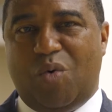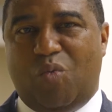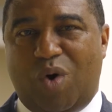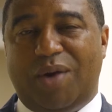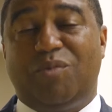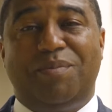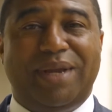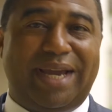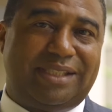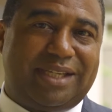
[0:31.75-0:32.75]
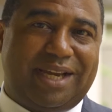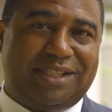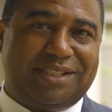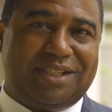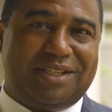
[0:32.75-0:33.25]
One will be
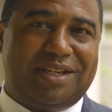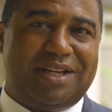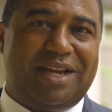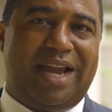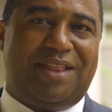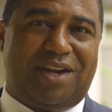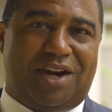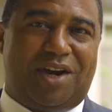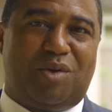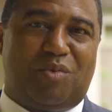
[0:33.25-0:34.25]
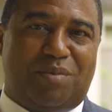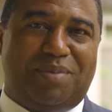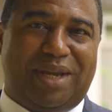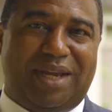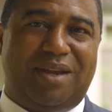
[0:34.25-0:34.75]
education, and the other will
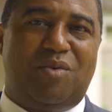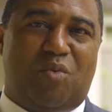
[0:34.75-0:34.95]
be